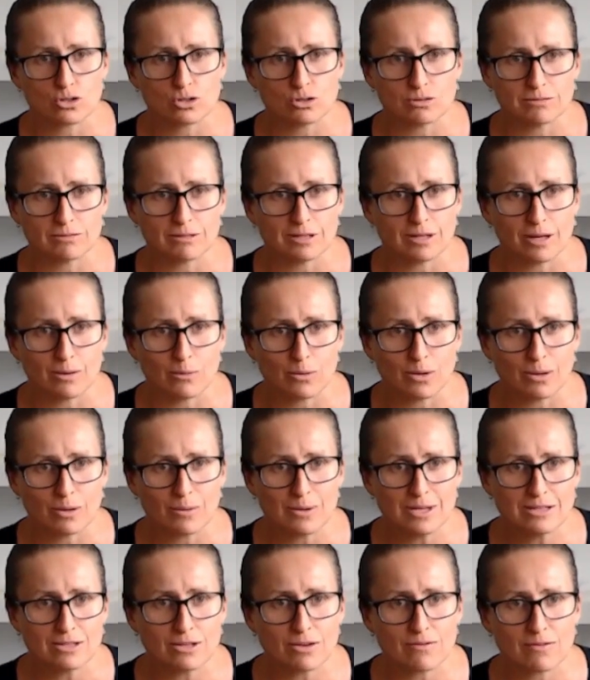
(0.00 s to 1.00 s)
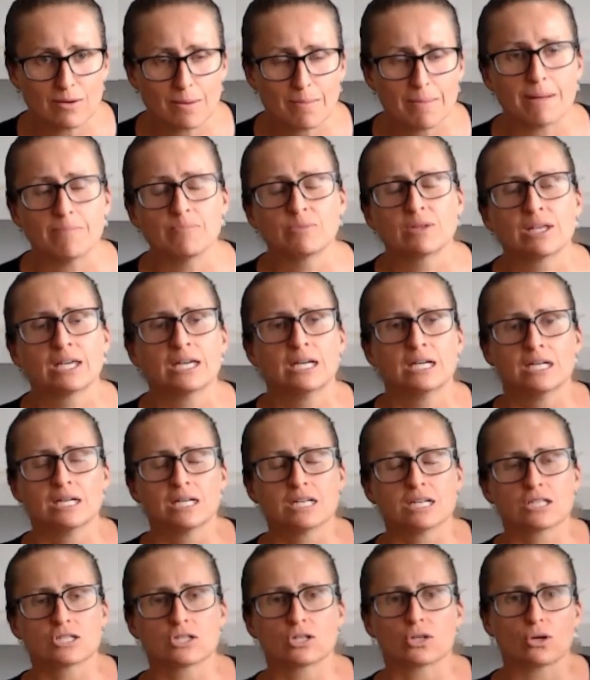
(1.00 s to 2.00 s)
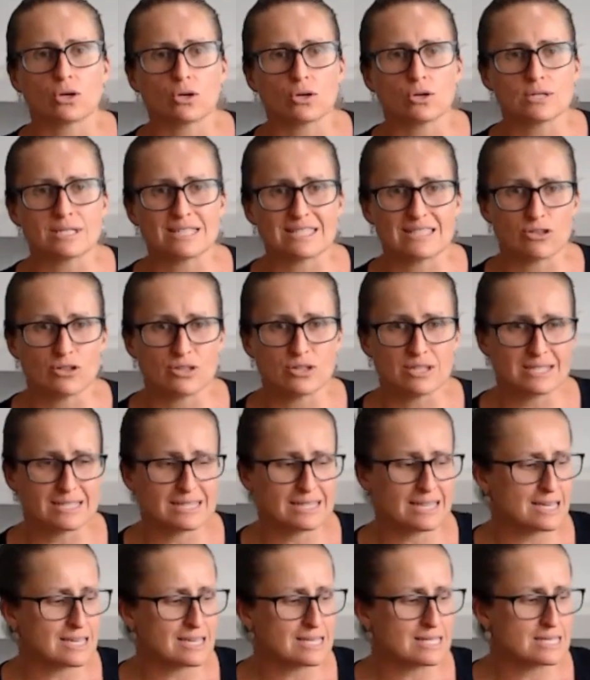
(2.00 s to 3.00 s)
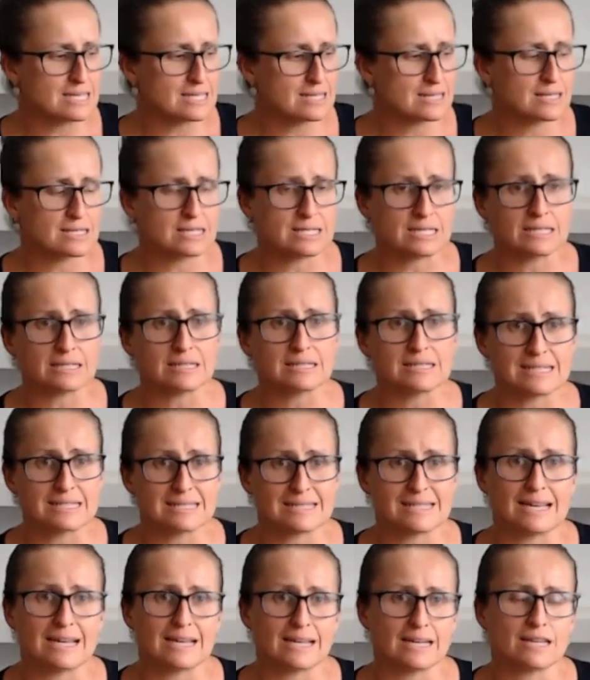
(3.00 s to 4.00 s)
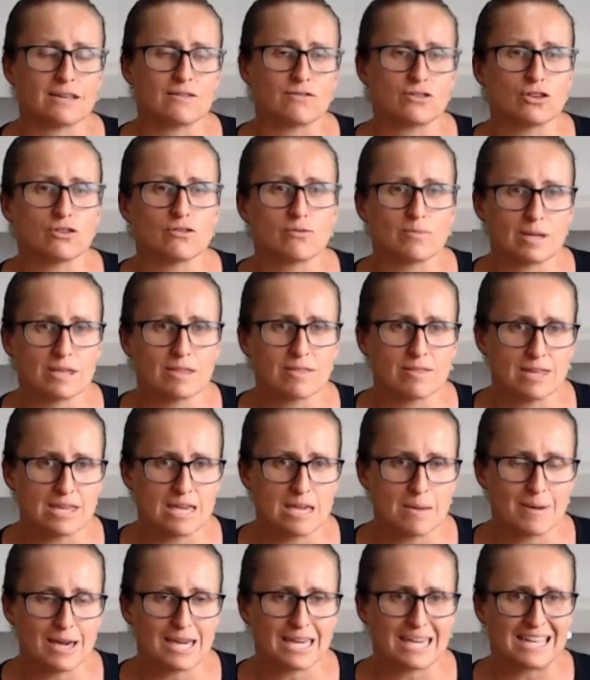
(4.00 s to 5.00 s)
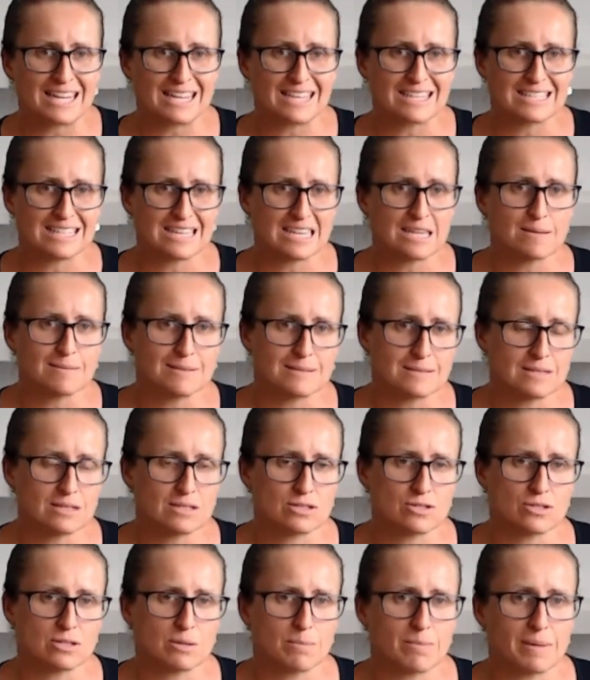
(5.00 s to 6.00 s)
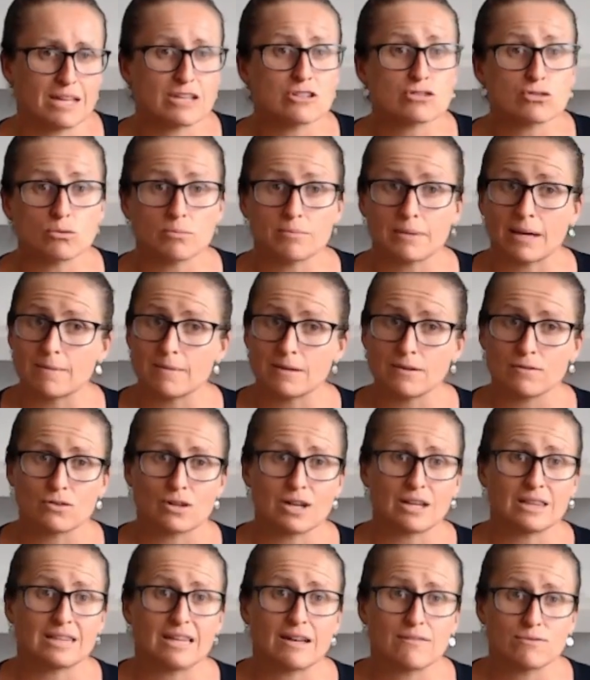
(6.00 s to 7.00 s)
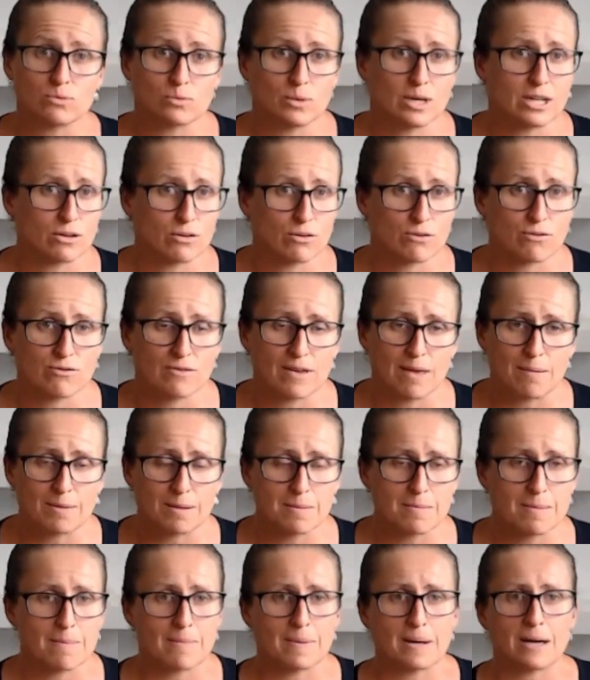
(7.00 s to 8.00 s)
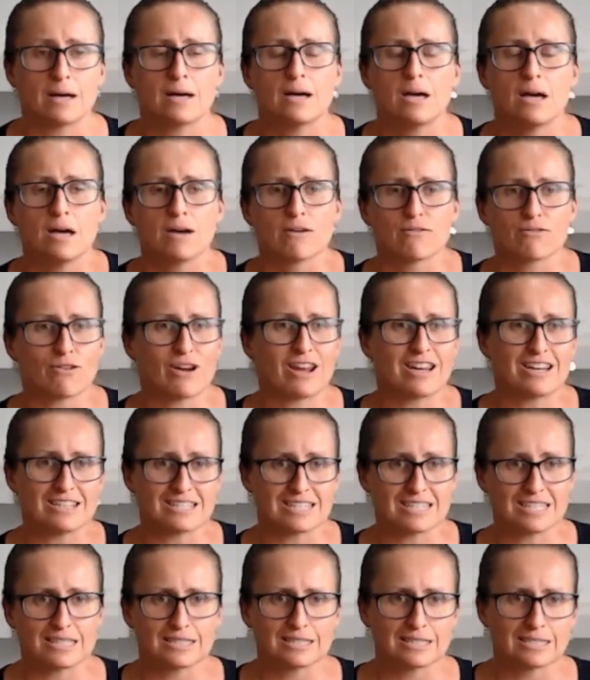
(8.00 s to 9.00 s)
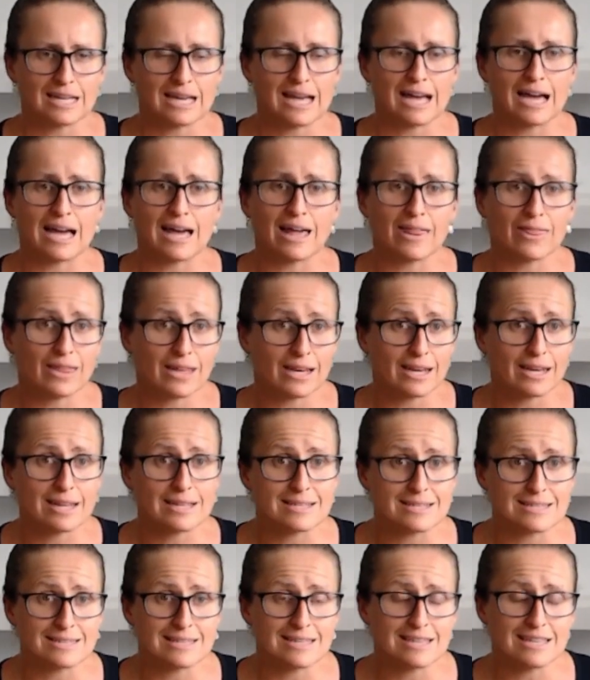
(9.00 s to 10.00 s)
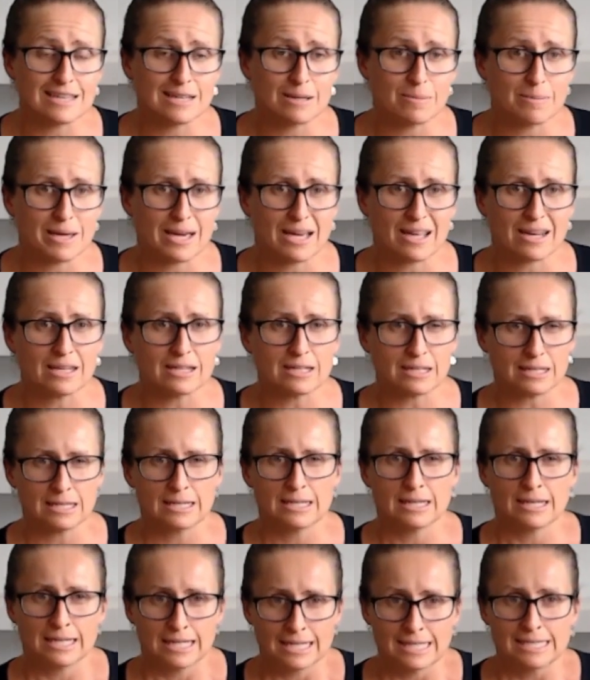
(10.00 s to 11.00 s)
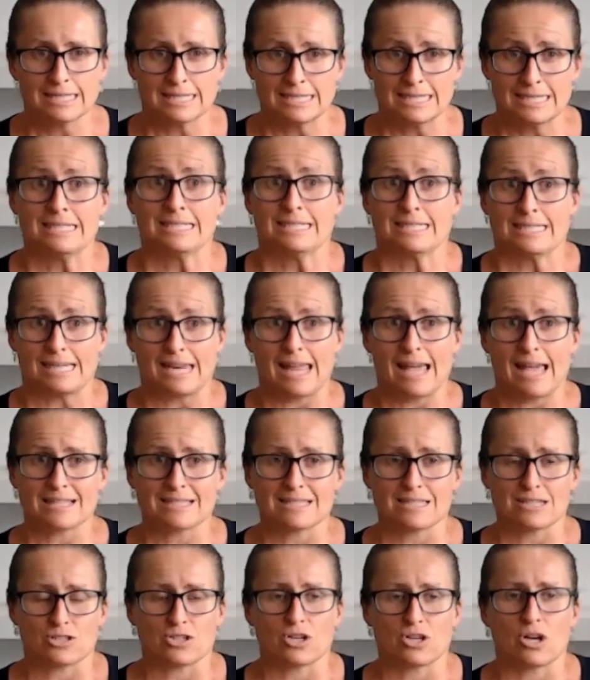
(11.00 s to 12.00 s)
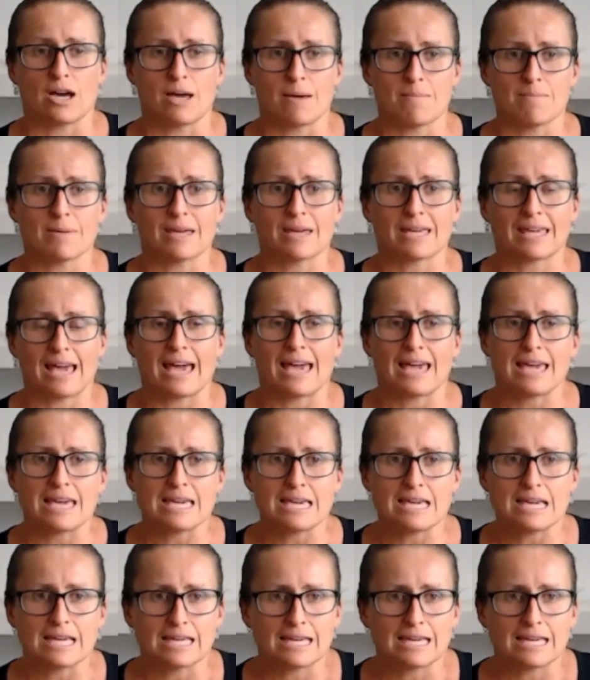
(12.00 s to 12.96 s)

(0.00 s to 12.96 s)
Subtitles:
November. So it's Thursday, the deal is done. If you've been thinking about getting a TN6 on the bench, or maybe you've got a loved one or a family member, friend that is thinking about it, now's the time, okay?